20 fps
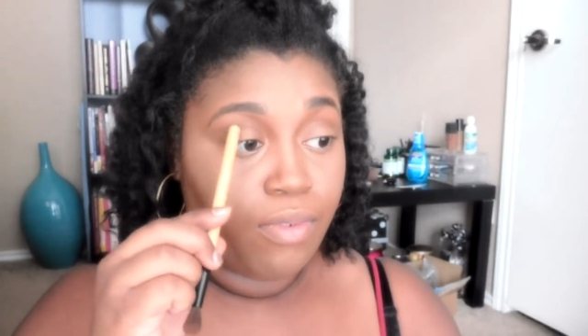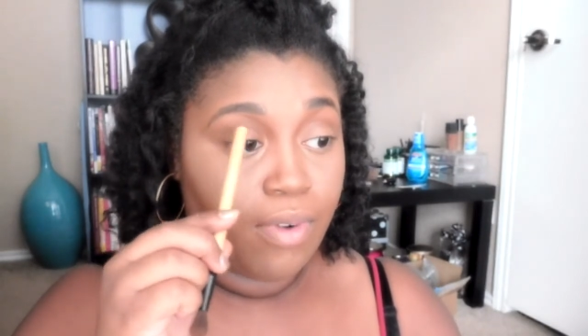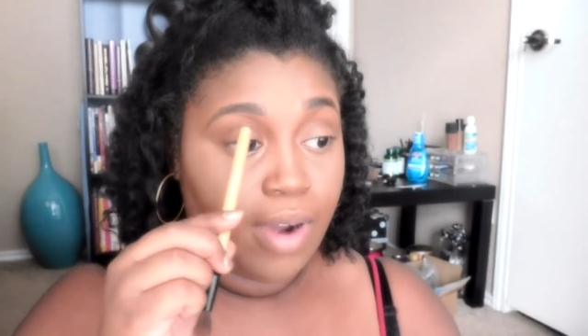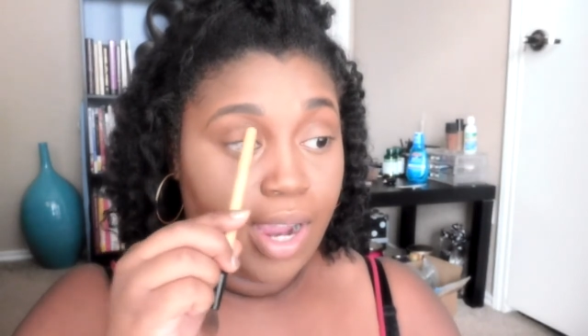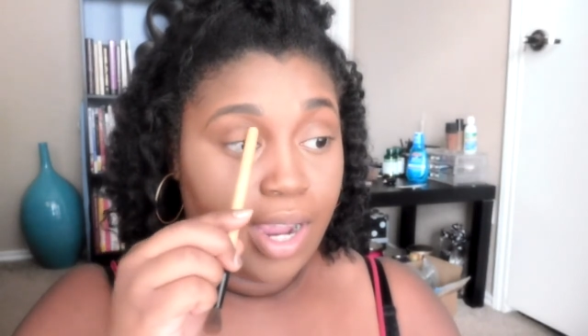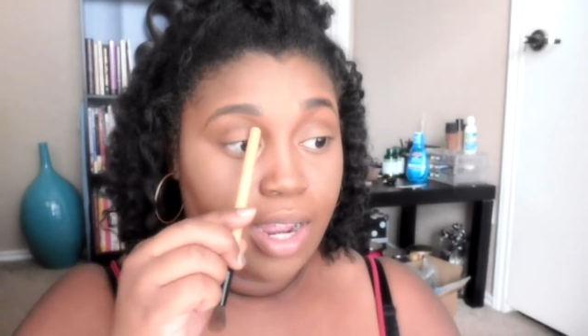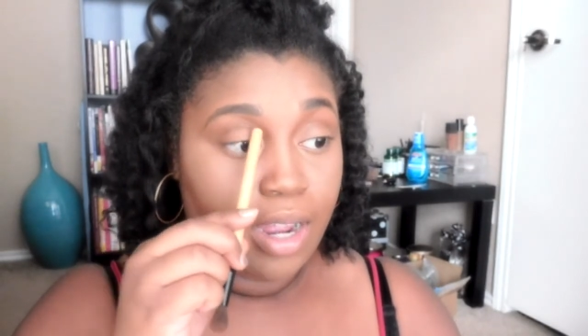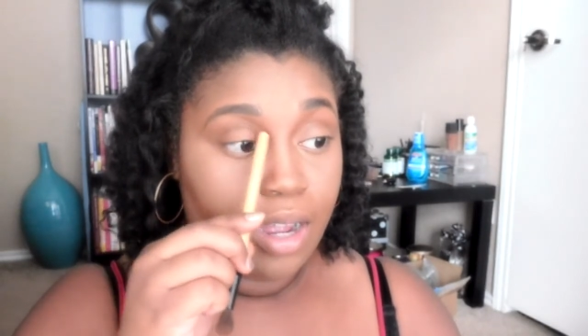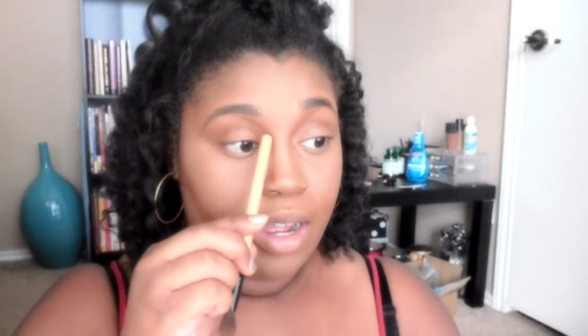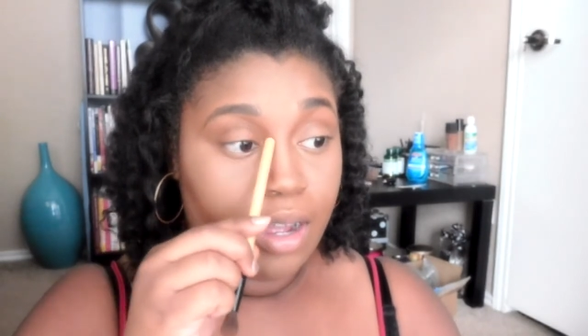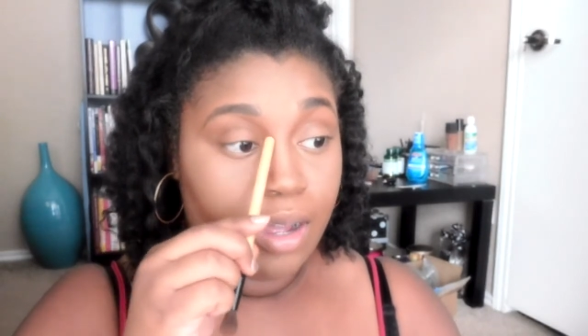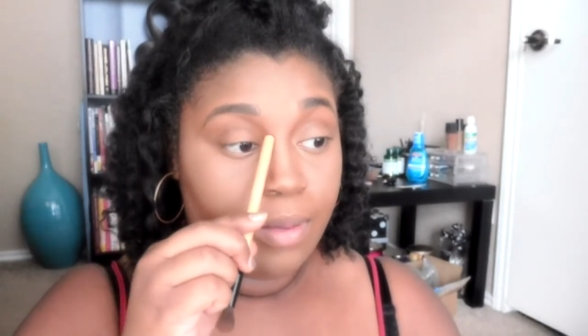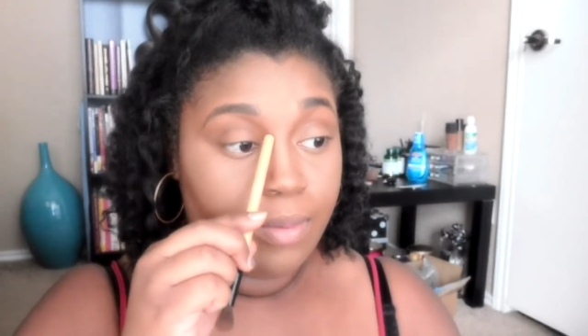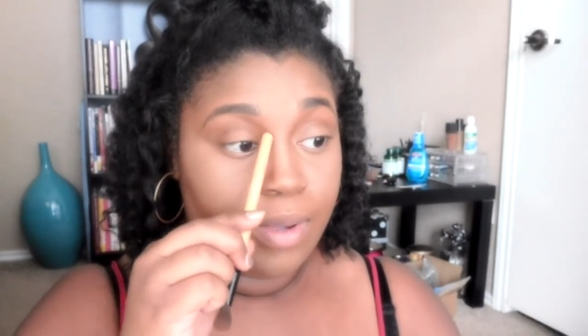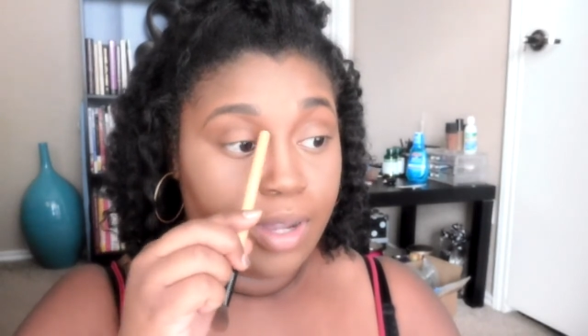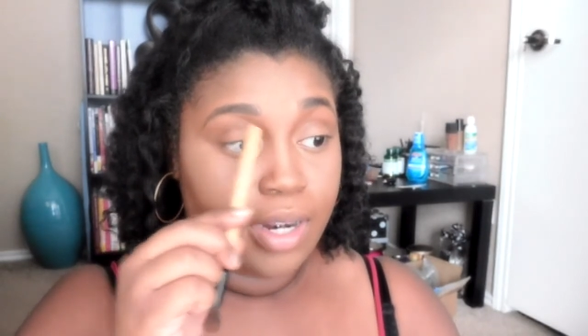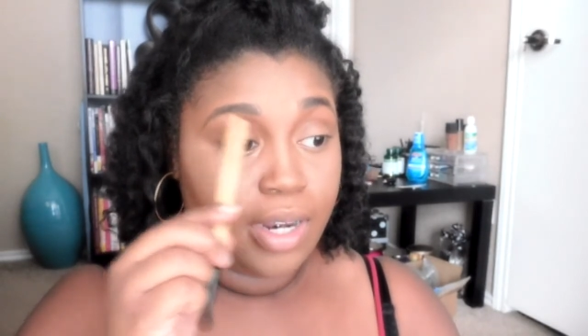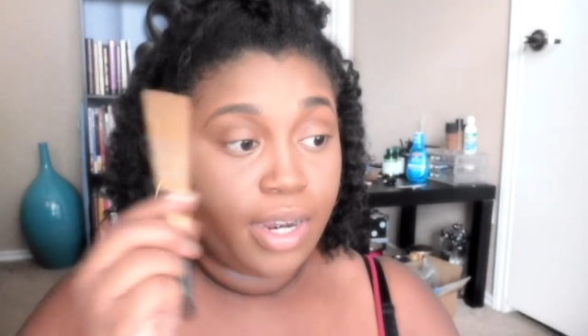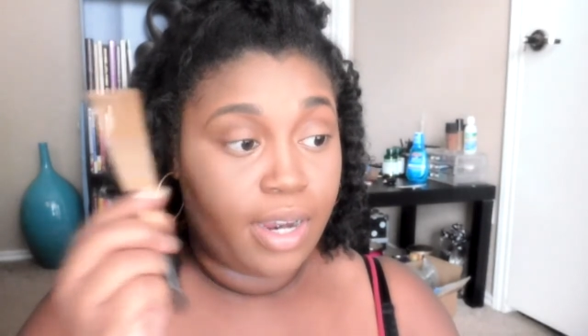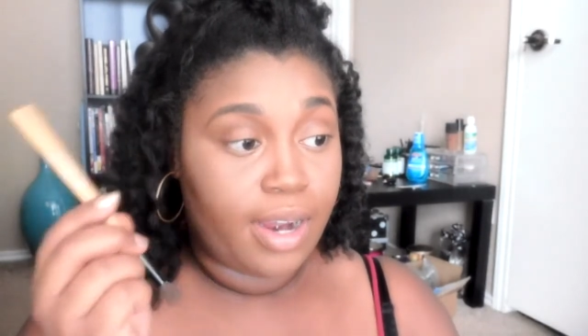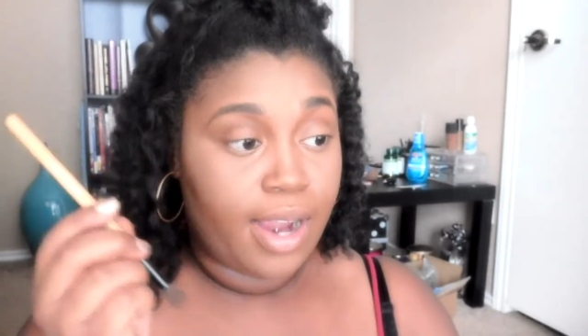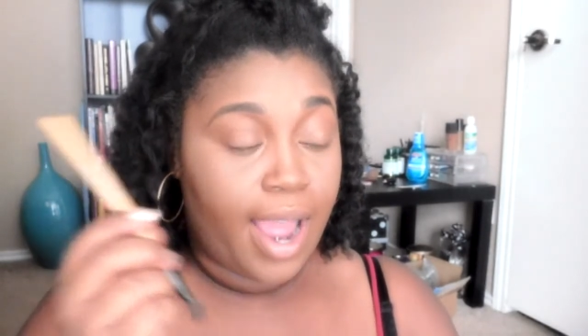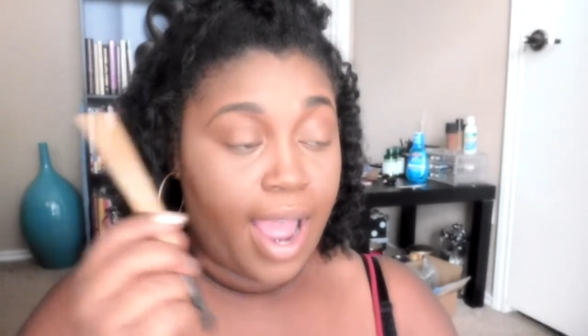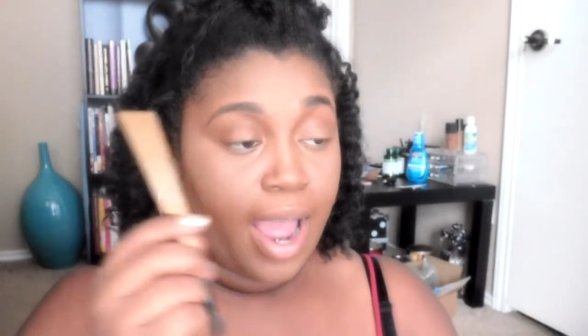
right up under your